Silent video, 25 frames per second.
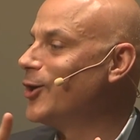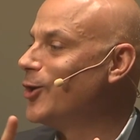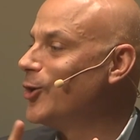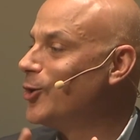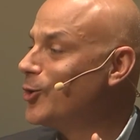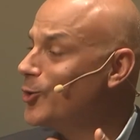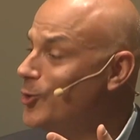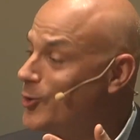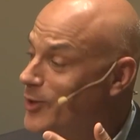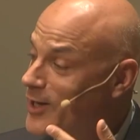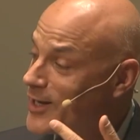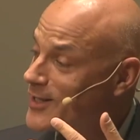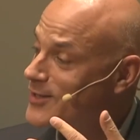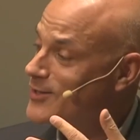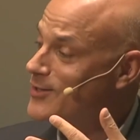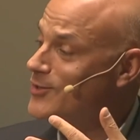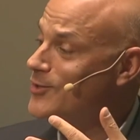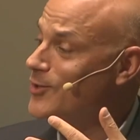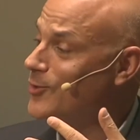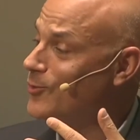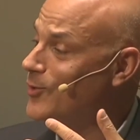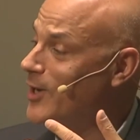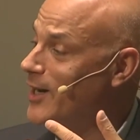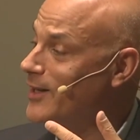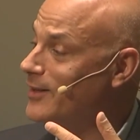Who gets
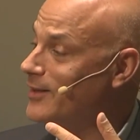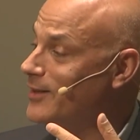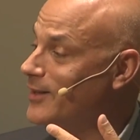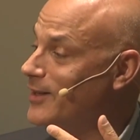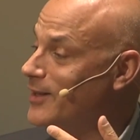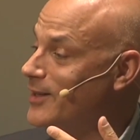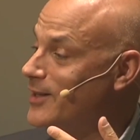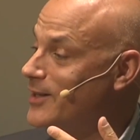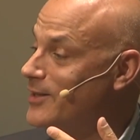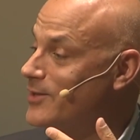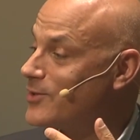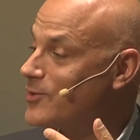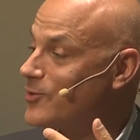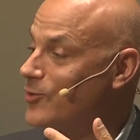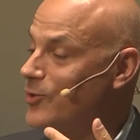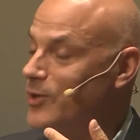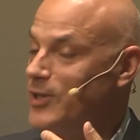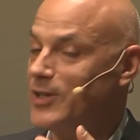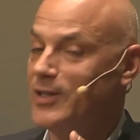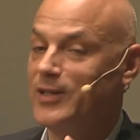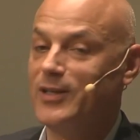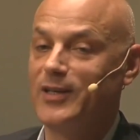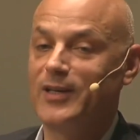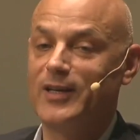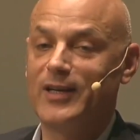to write the
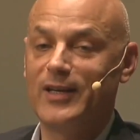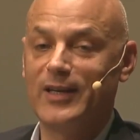history?